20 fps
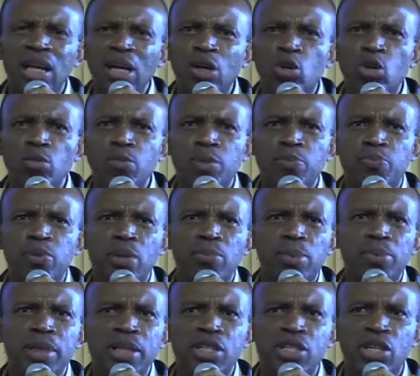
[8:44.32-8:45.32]
uh, that could be
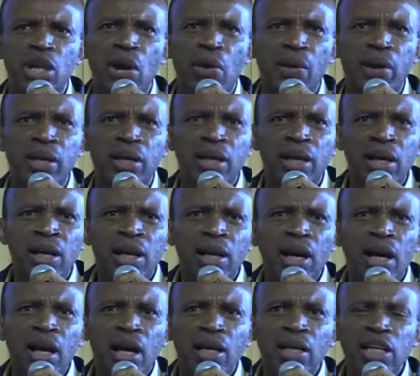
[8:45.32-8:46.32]
probably Sarah,
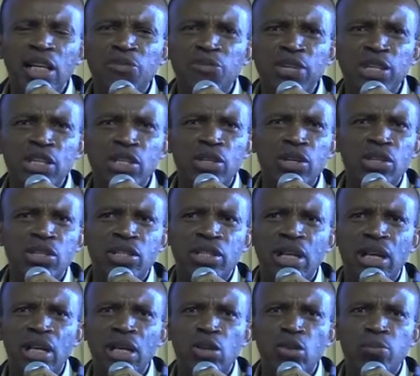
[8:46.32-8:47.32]
and if it is
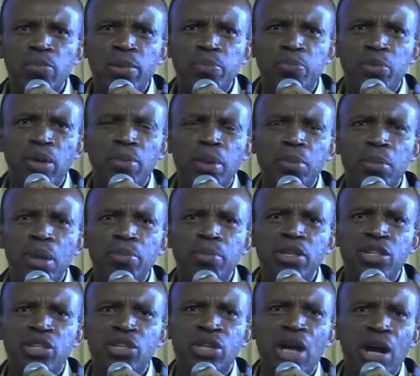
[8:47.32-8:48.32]
not Sarah, it will be probably
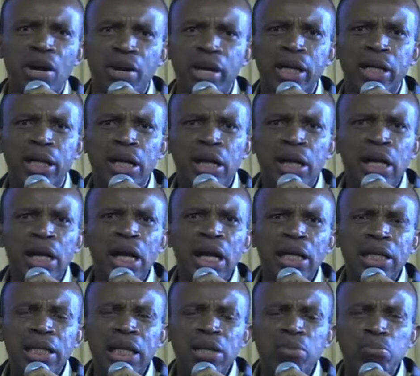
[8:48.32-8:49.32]
maybe Sarah,
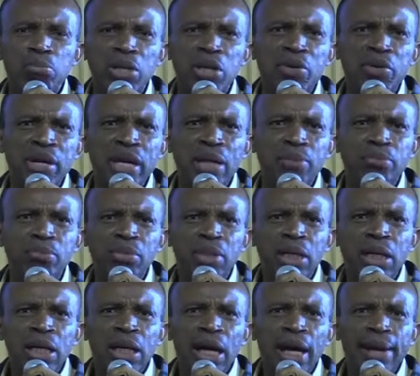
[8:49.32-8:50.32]
and then
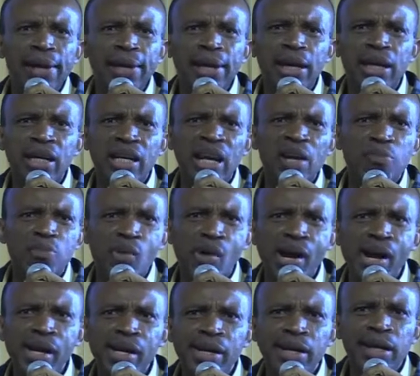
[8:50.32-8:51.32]
Miriam, and then
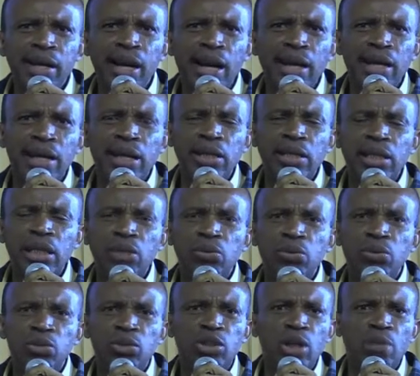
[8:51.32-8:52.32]
Deborah, and then
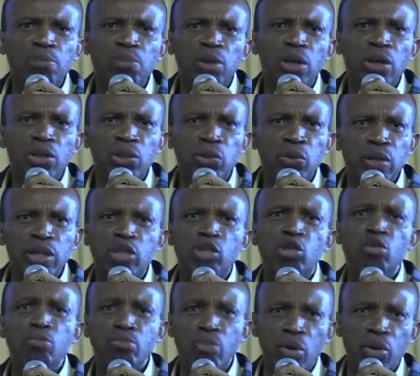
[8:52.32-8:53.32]
they will jump all the
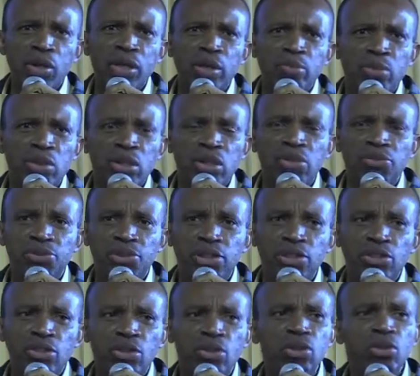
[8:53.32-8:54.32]
way to Mary, the mother
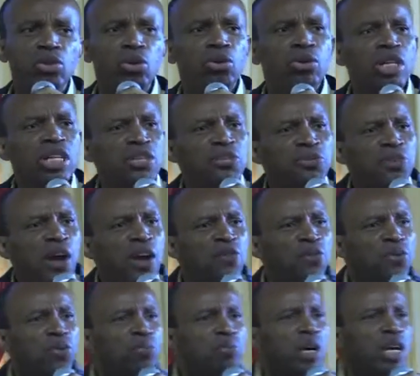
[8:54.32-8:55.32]
of Jesus. No, these
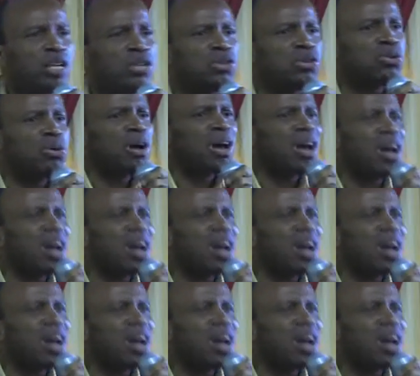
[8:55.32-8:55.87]
five women,